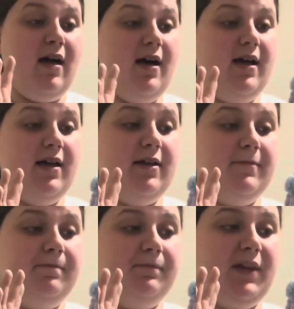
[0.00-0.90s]

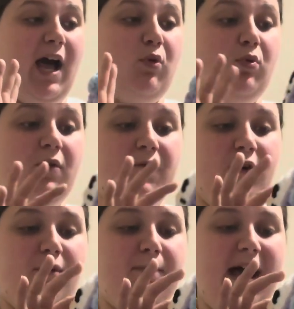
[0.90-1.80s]
I will
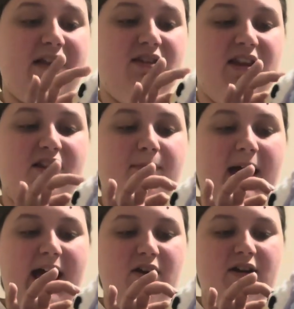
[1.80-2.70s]
refer back to this
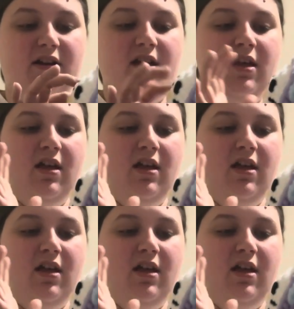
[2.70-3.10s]
pattern